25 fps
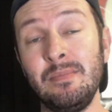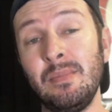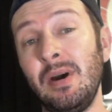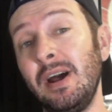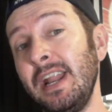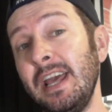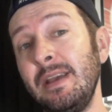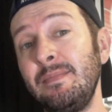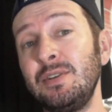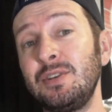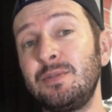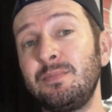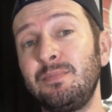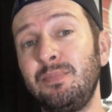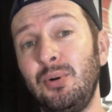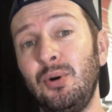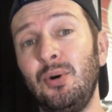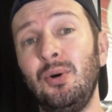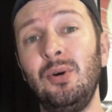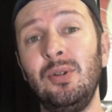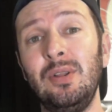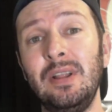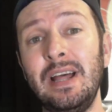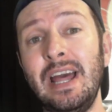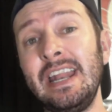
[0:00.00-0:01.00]
My name is
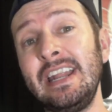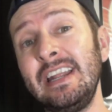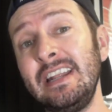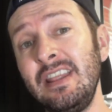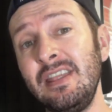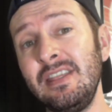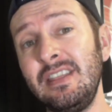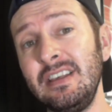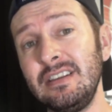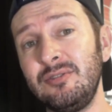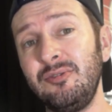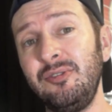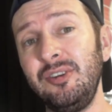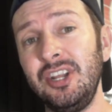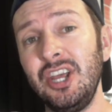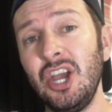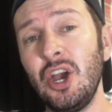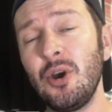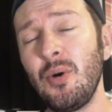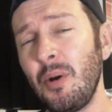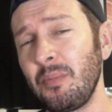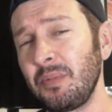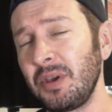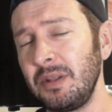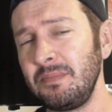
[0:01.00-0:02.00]
Paul, and in this
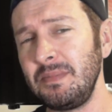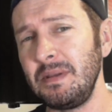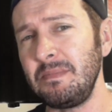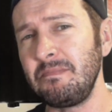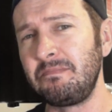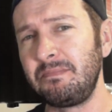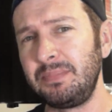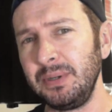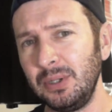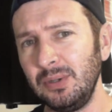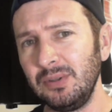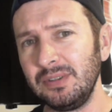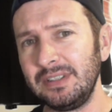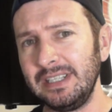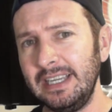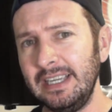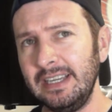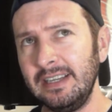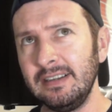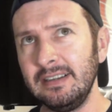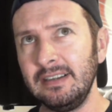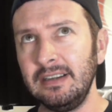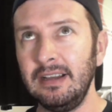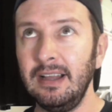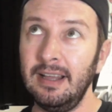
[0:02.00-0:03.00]
video I'm going to be
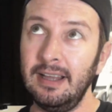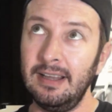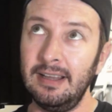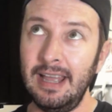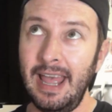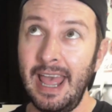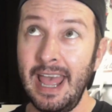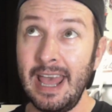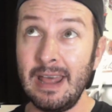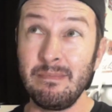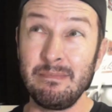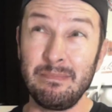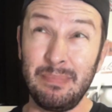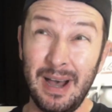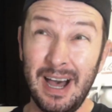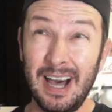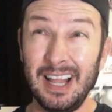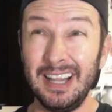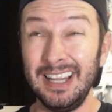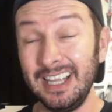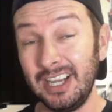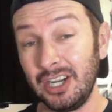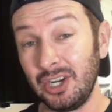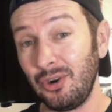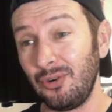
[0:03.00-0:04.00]
building uh, and
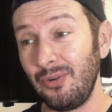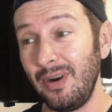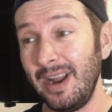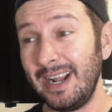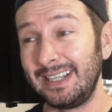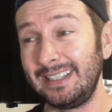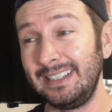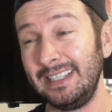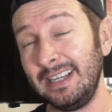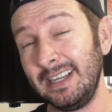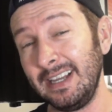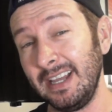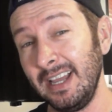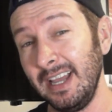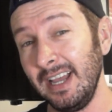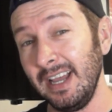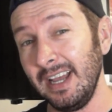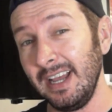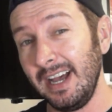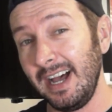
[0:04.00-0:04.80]
partly correcting